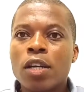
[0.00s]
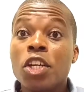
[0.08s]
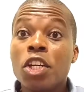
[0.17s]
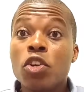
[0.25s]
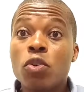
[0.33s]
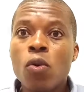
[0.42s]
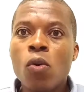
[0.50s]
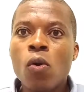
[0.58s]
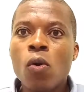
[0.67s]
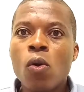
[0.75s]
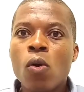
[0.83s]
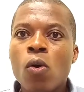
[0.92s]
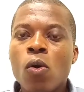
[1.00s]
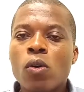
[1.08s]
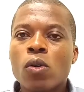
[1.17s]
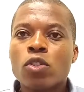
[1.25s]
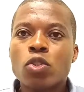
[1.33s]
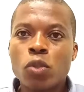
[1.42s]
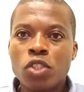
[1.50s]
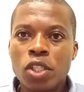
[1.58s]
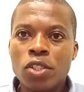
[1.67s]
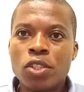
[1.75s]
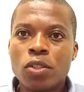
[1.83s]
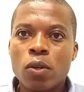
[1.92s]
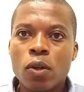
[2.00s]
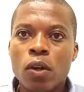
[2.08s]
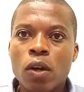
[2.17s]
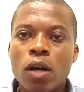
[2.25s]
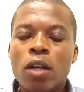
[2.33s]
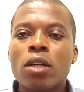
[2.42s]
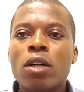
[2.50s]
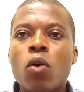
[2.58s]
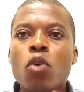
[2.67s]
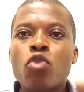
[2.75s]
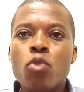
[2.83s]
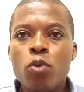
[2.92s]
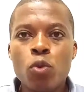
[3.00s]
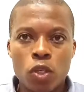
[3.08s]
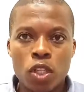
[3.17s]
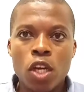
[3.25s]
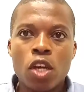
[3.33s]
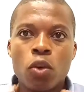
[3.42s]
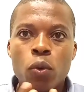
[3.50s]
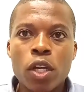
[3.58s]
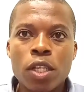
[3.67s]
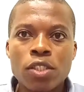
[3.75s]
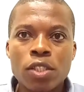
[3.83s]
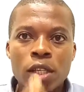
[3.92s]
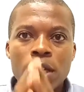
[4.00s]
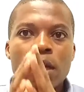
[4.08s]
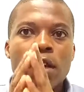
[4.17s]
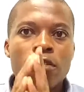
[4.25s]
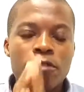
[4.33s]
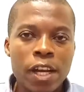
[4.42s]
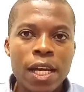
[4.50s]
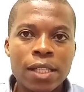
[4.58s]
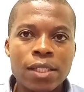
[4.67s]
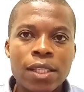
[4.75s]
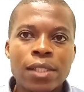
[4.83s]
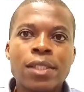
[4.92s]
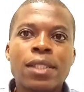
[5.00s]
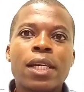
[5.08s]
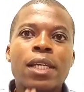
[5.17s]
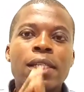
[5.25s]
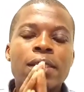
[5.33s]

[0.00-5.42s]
digital sources contribute to its finances.